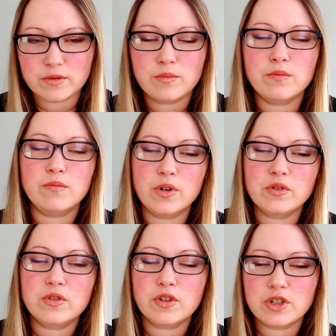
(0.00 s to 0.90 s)

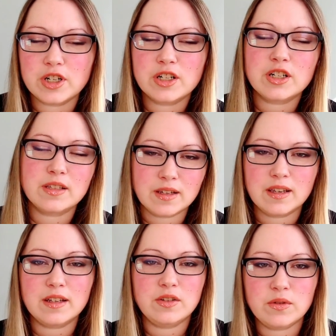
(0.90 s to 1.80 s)
Most search engines,
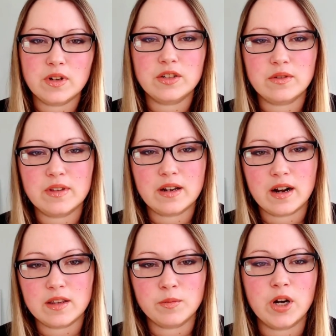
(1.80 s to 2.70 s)
again, do not do that
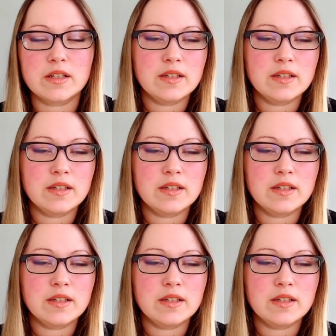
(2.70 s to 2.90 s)
out of the box.